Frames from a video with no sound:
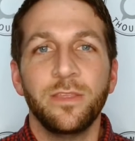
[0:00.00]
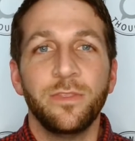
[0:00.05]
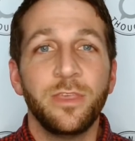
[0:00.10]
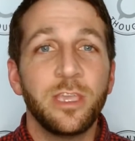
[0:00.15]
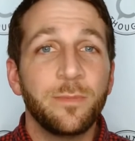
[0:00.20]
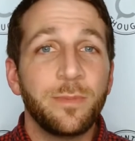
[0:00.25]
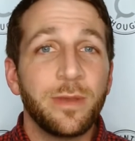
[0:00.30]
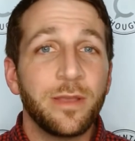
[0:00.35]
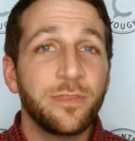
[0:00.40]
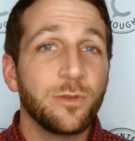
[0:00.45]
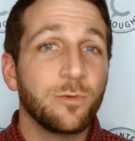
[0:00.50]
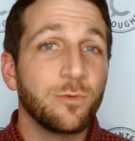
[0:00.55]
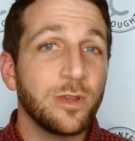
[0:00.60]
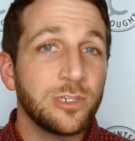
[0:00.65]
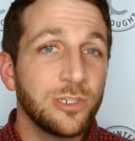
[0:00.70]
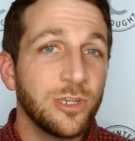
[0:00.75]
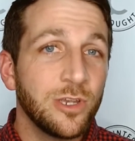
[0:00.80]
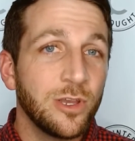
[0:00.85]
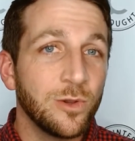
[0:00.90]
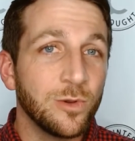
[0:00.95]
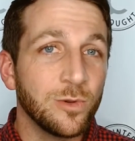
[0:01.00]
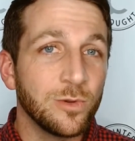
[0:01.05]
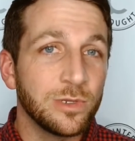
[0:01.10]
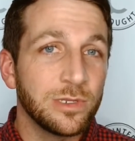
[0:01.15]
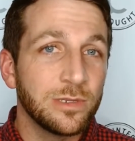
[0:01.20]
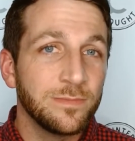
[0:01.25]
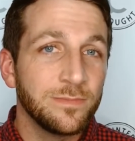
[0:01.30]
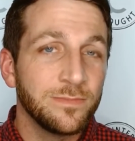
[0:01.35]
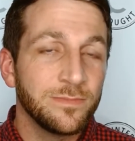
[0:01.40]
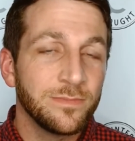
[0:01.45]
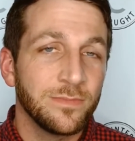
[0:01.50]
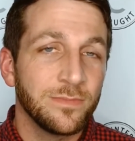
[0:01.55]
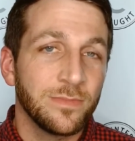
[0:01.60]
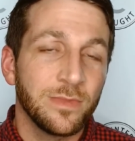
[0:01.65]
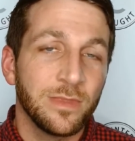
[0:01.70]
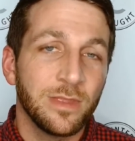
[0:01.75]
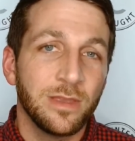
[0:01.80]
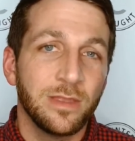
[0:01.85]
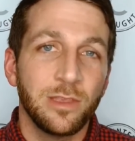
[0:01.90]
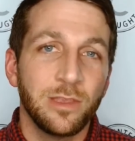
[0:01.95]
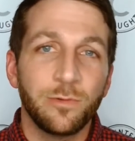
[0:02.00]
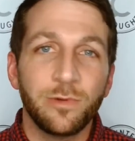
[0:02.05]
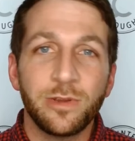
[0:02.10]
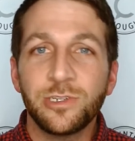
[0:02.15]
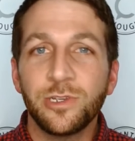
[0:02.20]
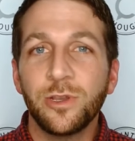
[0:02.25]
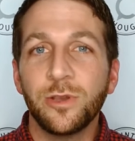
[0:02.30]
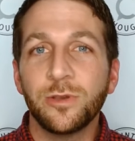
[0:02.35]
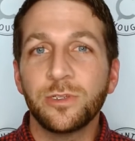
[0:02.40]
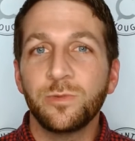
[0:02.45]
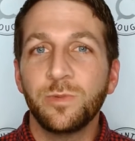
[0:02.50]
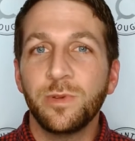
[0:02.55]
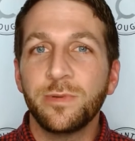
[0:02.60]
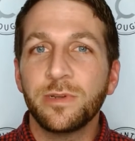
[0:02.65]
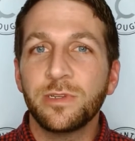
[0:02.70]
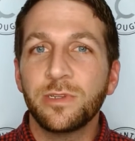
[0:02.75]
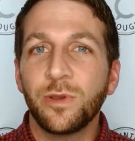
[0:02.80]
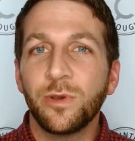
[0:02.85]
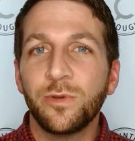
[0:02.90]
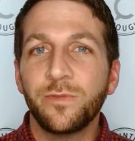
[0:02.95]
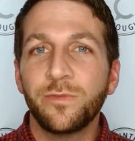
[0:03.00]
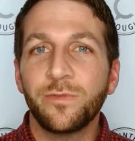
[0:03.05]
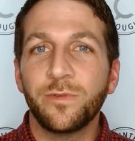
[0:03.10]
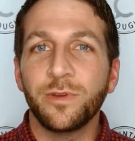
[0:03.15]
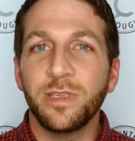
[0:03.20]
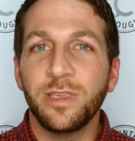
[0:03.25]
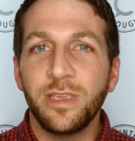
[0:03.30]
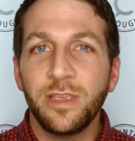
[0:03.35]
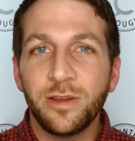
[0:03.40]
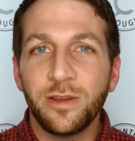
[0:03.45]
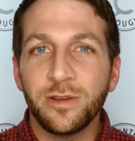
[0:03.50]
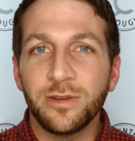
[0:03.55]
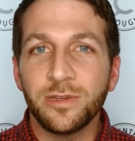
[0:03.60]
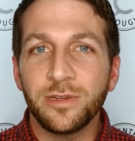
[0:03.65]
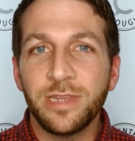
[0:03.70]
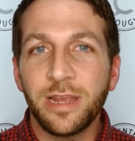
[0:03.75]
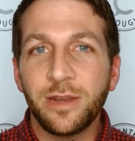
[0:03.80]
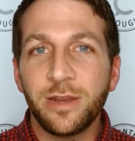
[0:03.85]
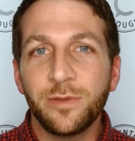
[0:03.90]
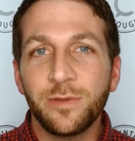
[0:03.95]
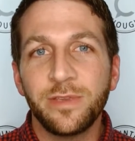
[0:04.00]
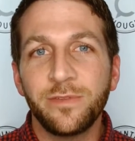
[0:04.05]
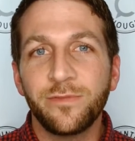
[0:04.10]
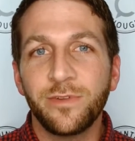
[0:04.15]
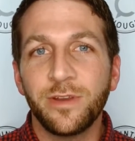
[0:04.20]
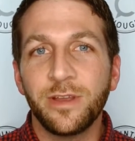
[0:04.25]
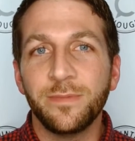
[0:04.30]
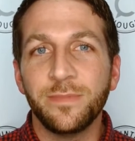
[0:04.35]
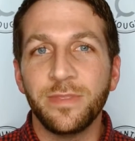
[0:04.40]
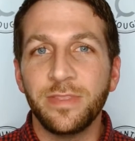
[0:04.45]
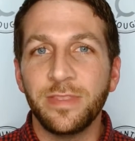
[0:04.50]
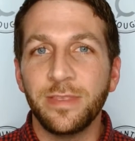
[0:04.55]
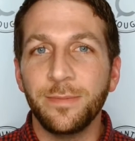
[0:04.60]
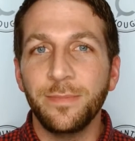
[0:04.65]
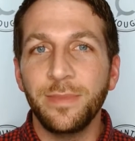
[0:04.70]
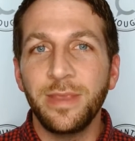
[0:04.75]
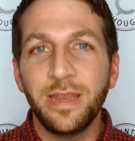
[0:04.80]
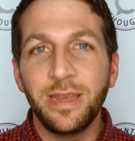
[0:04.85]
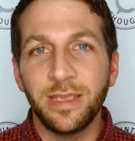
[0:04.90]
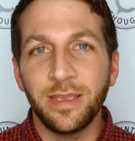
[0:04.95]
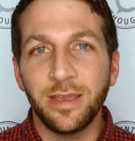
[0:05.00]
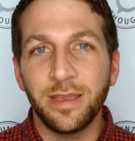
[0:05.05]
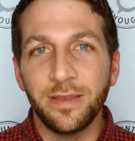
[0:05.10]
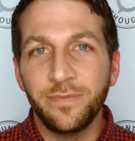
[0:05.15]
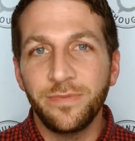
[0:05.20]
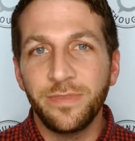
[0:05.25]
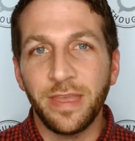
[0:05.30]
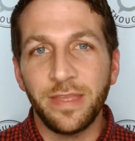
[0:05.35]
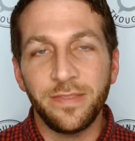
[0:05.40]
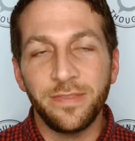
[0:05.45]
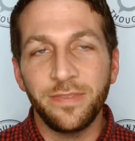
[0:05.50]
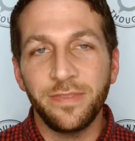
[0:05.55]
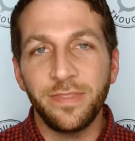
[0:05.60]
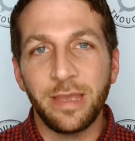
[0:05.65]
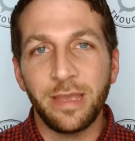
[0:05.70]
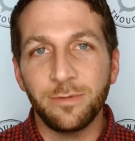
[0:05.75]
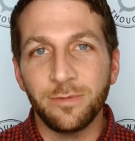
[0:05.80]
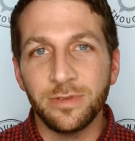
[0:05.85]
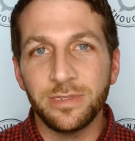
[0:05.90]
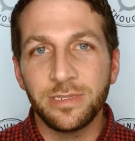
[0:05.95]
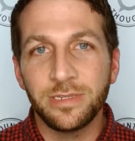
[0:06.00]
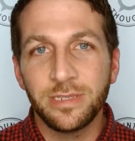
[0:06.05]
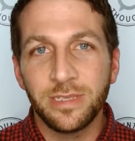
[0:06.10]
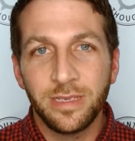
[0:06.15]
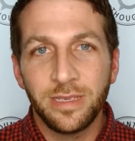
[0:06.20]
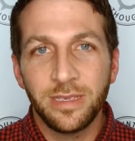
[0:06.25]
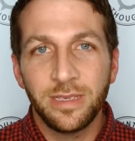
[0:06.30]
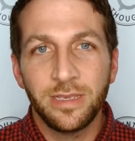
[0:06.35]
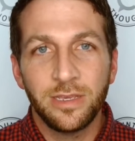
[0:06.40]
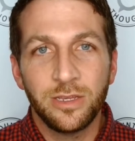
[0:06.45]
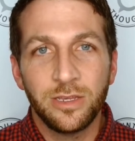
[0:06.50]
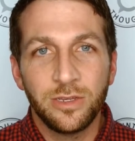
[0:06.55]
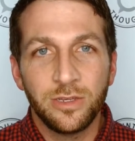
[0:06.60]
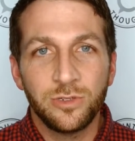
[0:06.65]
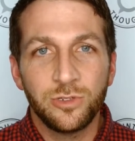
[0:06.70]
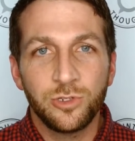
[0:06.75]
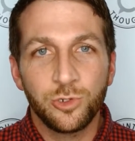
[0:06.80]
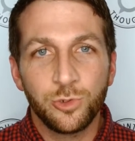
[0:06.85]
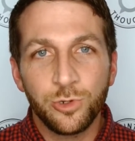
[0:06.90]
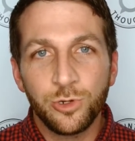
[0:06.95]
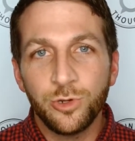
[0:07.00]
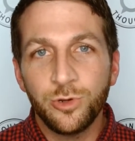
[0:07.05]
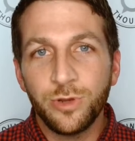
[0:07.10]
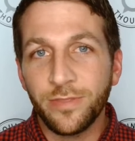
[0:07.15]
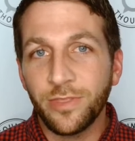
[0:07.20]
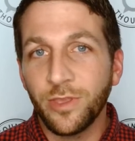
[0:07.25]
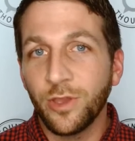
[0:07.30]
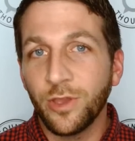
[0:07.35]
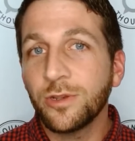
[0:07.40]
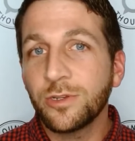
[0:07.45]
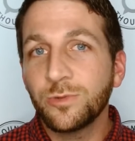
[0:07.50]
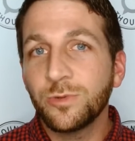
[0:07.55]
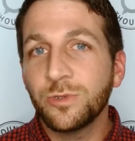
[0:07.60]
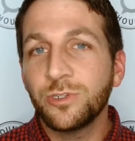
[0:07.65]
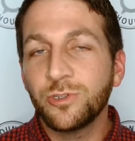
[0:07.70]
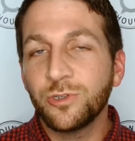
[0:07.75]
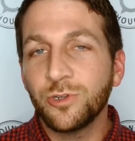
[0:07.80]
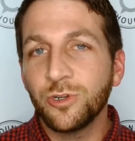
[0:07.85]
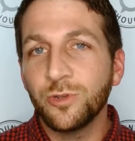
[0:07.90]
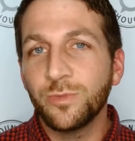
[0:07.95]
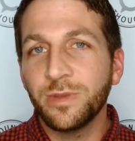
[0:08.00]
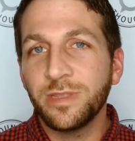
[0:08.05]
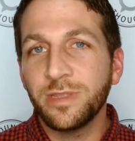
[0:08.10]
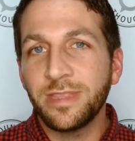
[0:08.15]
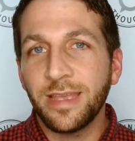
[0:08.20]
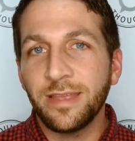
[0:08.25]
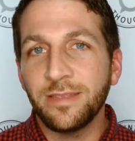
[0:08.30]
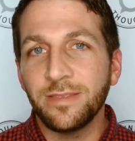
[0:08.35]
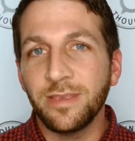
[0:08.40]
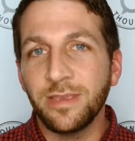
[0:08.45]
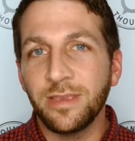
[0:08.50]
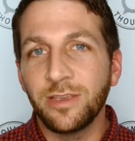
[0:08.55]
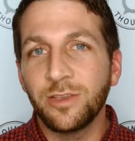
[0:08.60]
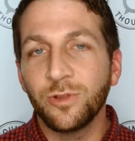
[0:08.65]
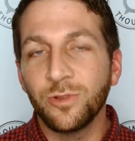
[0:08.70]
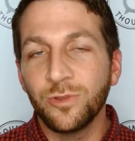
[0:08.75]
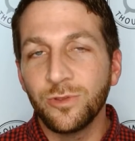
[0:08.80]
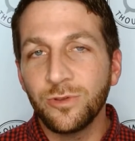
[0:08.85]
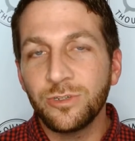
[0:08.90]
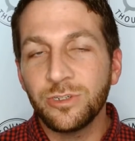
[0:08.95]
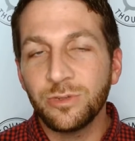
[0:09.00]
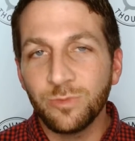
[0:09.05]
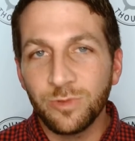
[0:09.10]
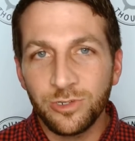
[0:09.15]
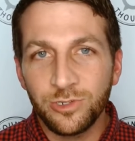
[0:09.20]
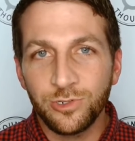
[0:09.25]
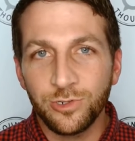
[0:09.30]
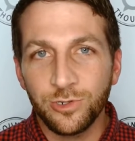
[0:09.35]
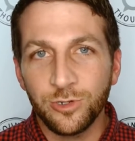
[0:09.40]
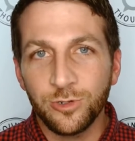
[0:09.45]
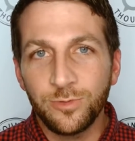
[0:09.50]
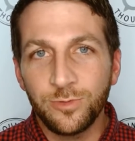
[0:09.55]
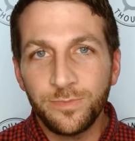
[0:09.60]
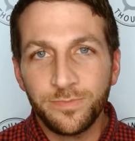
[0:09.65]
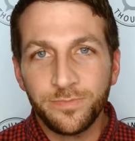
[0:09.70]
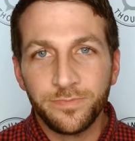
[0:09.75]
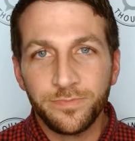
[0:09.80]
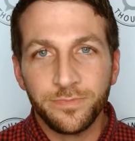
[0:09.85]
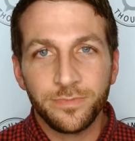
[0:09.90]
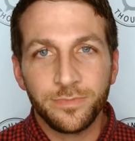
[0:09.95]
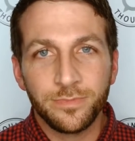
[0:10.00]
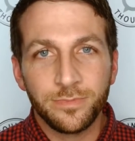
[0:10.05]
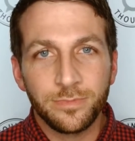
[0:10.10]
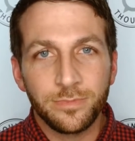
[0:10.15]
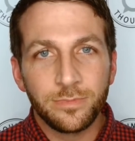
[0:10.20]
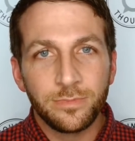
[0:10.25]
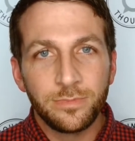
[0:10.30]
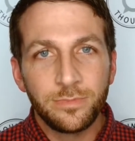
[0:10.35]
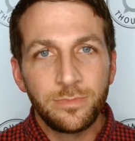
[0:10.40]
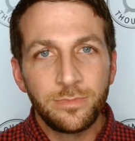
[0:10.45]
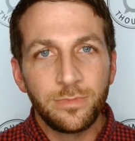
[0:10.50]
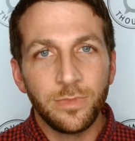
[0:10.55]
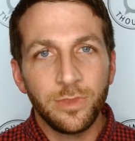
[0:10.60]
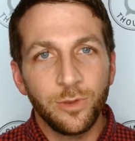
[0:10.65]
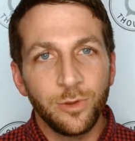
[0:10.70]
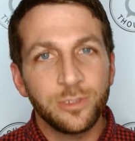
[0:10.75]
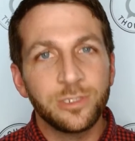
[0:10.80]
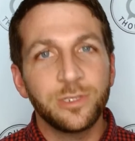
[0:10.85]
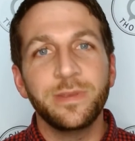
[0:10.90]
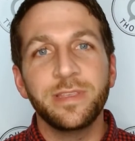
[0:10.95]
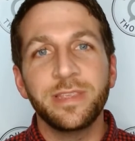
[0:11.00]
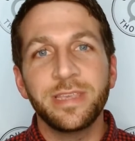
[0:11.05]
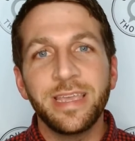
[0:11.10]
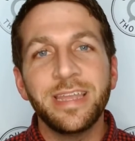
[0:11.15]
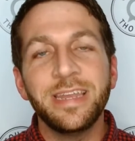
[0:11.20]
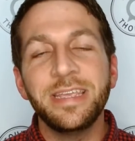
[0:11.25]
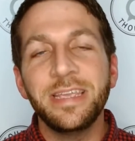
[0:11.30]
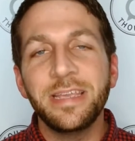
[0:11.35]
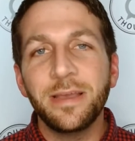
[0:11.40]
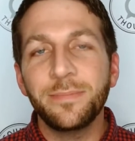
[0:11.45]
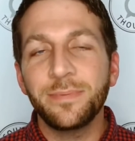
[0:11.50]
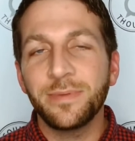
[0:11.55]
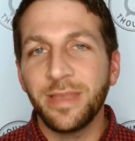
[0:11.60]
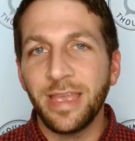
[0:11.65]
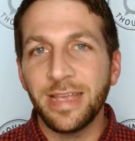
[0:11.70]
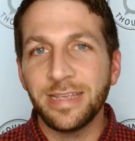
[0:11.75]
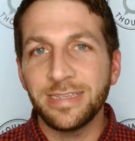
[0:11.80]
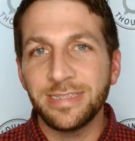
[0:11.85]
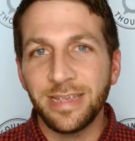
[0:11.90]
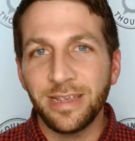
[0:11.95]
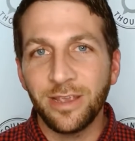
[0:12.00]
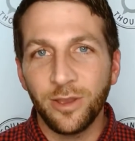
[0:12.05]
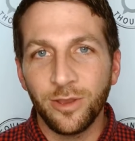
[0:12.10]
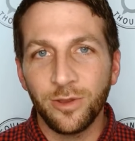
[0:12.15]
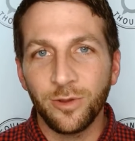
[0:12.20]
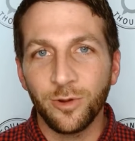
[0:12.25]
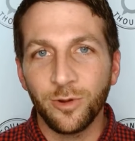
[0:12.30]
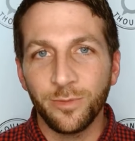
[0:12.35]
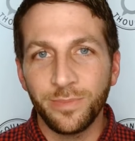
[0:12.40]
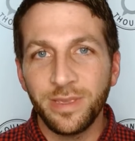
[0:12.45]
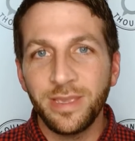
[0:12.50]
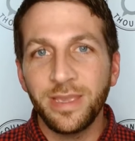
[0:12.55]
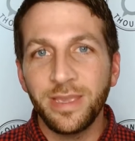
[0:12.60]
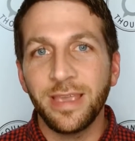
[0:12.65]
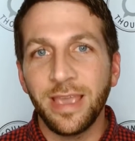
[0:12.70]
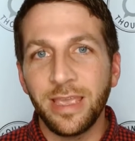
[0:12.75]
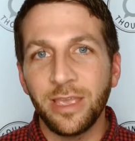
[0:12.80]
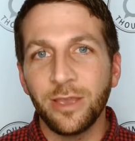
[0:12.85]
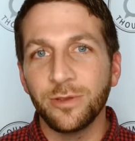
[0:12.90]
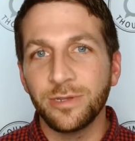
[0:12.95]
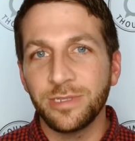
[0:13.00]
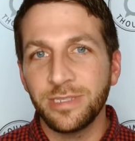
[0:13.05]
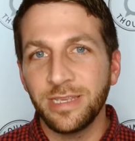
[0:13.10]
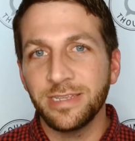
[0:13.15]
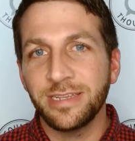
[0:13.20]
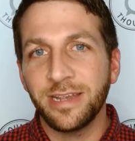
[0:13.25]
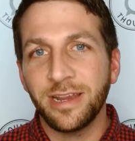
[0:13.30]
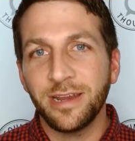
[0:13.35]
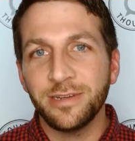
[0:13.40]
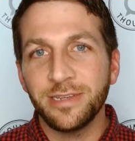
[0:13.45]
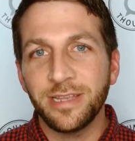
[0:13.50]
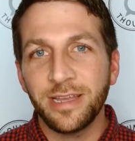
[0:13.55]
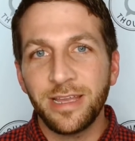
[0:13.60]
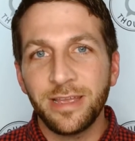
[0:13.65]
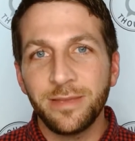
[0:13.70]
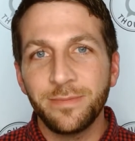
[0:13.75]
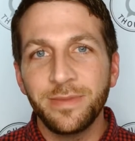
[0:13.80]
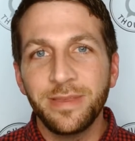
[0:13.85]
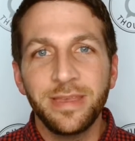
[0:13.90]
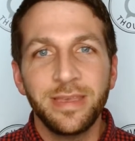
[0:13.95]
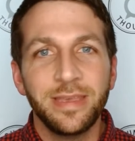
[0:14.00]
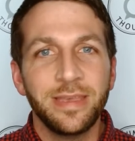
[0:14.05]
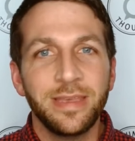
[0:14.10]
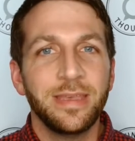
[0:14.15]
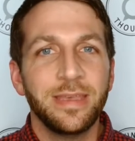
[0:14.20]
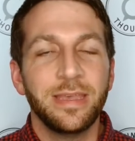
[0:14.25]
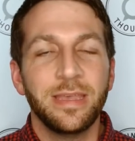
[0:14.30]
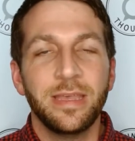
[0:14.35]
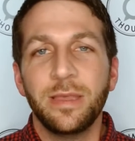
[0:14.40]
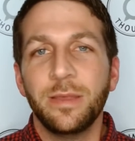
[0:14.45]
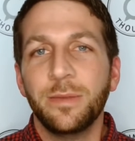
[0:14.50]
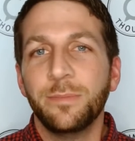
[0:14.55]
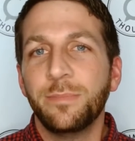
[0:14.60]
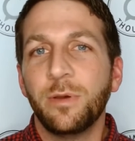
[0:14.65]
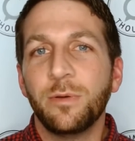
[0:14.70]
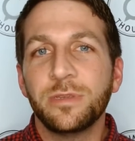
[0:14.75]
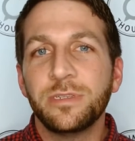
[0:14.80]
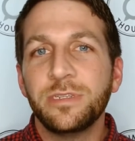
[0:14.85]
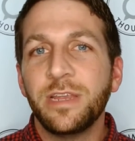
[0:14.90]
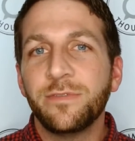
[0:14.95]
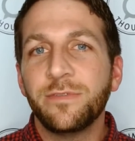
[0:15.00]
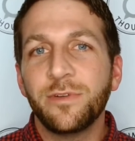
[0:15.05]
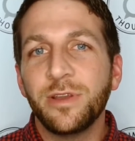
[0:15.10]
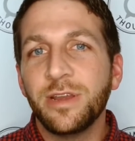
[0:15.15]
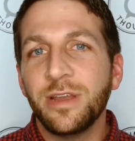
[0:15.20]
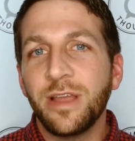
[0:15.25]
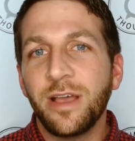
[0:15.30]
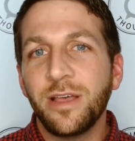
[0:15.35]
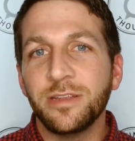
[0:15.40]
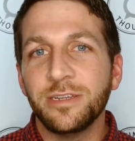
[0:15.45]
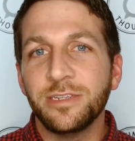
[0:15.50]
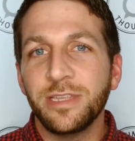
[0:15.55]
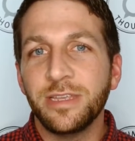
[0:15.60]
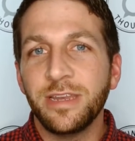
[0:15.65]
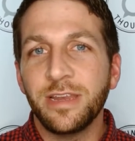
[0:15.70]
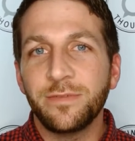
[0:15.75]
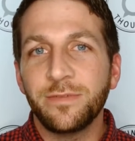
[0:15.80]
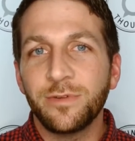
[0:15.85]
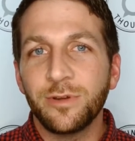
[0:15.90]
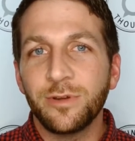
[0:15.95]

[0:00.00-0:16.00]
Think about the Russia hoax. The Russia hoax, we were told for years, not only from the media that that was true, not the hoax was true, but that the collusion was true, ultimately ending up as or being a hoax the entire time, but was never acknowledged. They